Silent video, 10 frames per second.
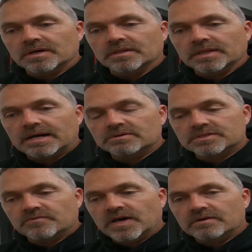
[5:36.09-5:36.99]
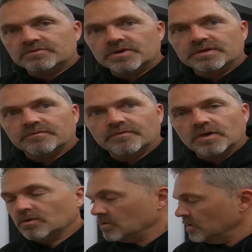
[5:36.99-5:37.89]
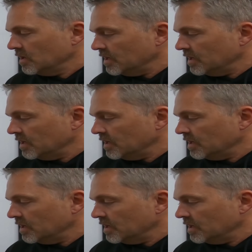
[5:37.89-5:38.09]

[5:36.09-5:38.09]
allows the valve train to float,